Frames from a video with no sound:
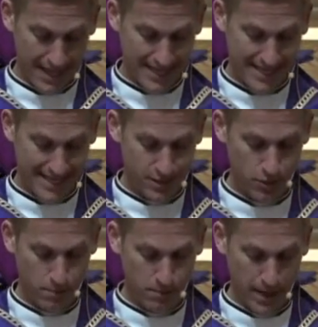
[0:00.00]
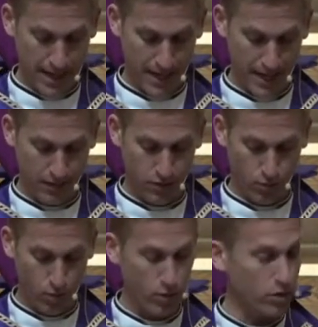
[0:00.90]
They disobeyed
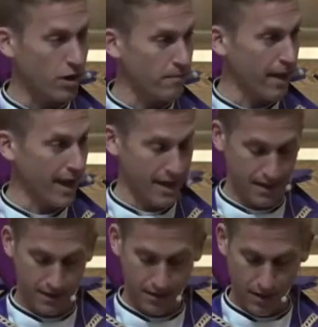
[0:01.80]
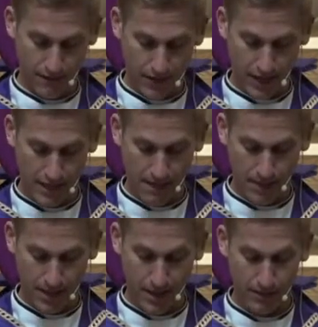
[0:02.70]
the royal command of King
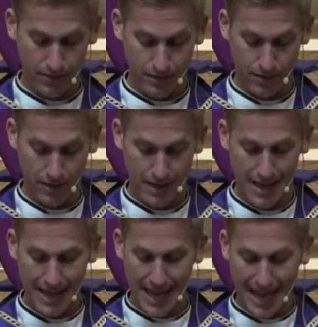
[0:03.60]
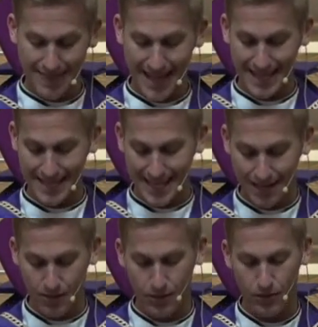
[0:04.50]
Nebuchadnezzar, and they
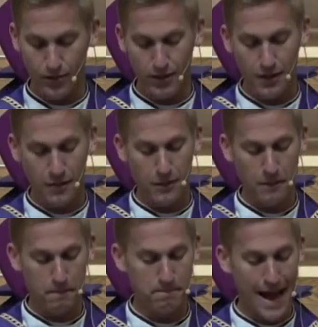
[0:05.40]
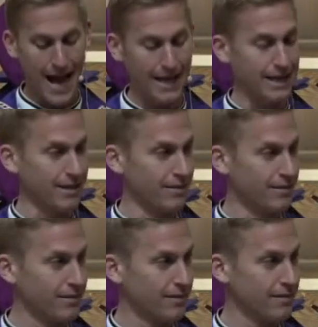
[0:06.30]
yield their
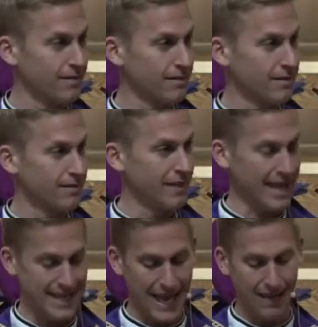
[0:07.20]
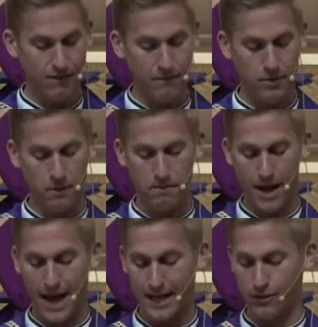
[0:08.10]
bodies. They gave up their
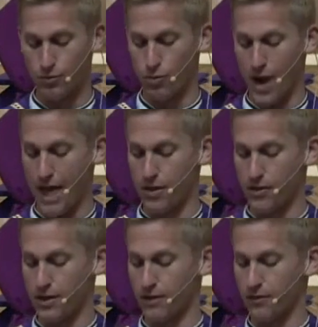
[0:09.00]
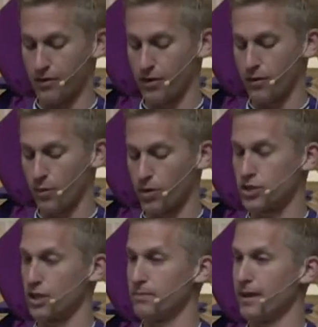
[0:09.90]
bodies rather than to serve or
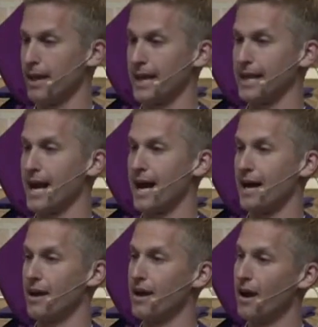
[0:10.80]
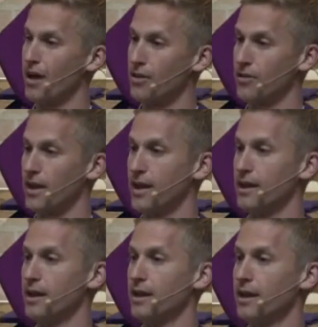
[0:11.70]
worship any god other
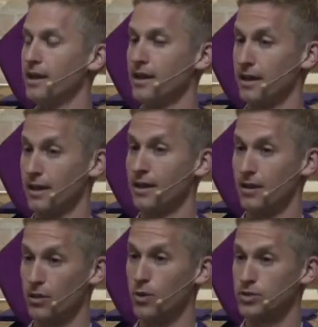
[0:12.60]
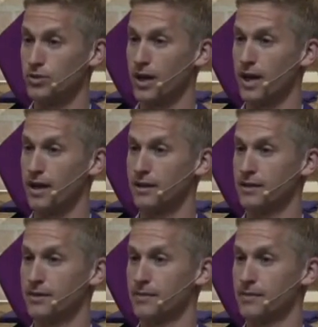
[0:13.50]
than the one true God.